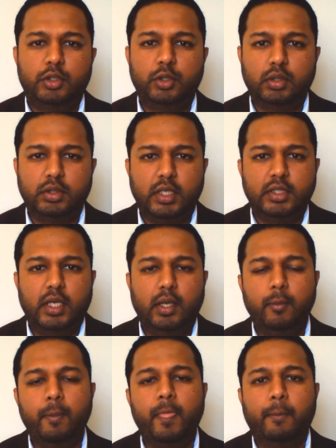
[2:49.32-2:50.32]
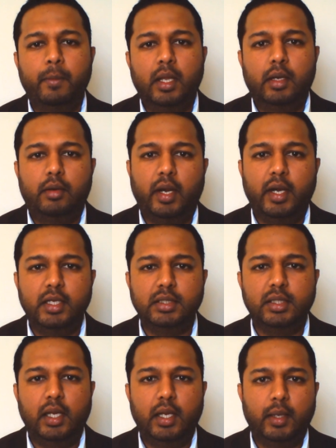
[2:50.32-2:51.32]
Sure, CJ.
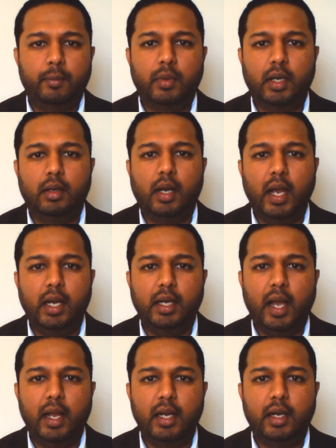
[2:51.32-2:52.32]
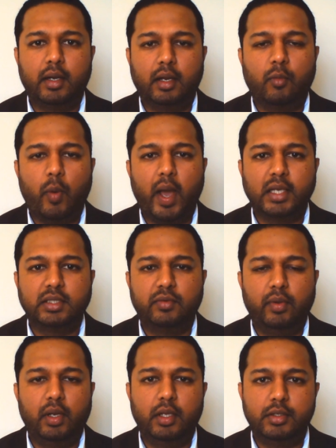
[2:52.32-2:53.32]
Traditionally, a high dielectric
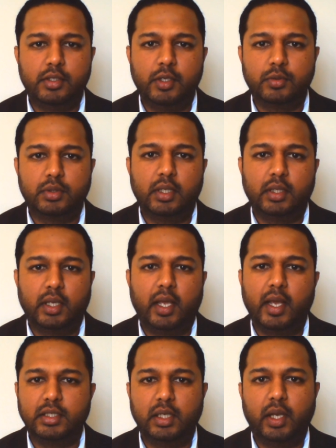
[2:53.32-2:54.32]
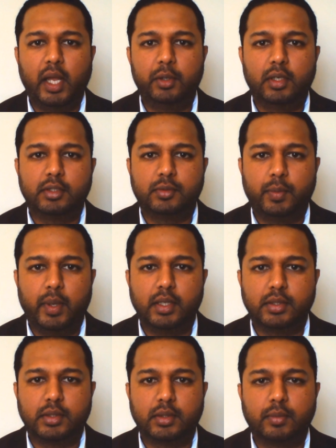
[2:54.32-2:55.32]
wax fill is used in the casing annulus
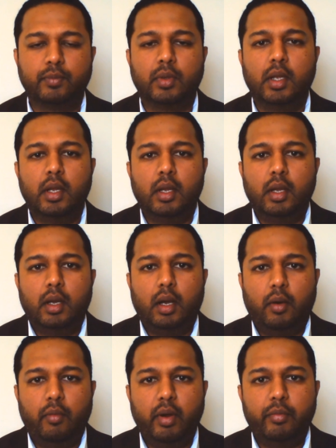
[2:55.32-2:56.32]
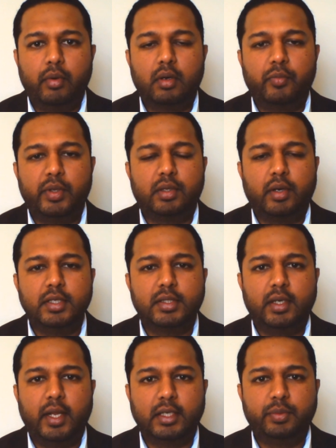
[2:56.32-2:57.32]
space. However, with
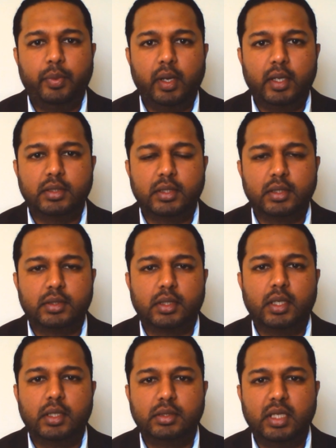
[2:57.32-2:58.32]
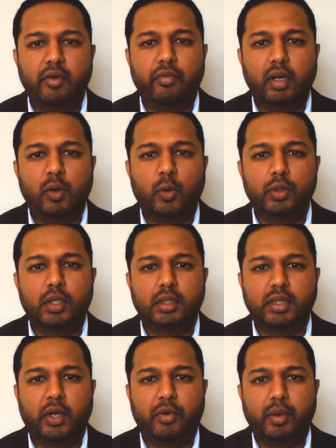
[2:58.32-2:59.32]
recent experiences, several
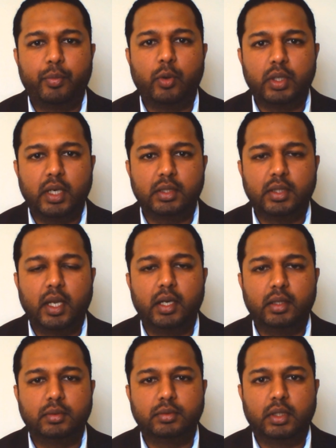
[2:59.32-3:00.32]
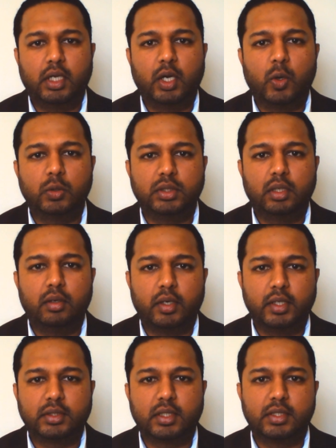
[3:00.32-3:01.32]
owners have reported that the corrosion
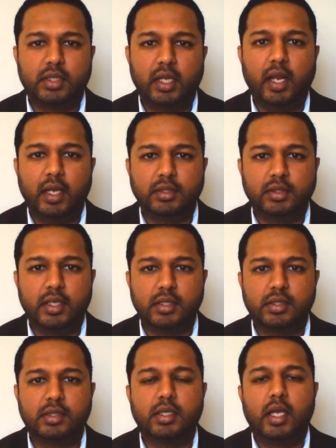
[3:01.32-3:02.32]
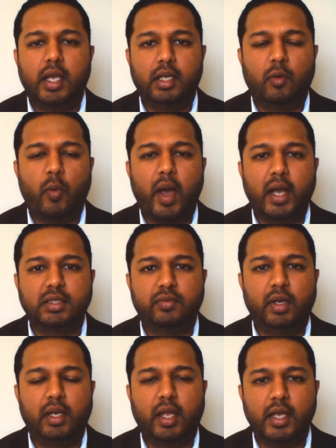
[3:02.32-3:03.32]
risk still exists in the
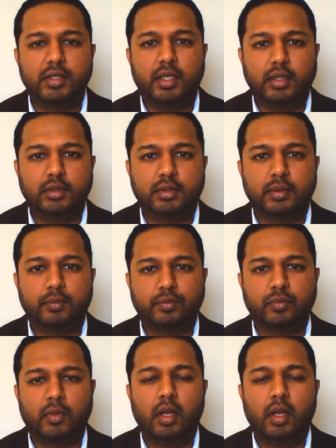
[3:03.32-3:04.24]
wax fill casings.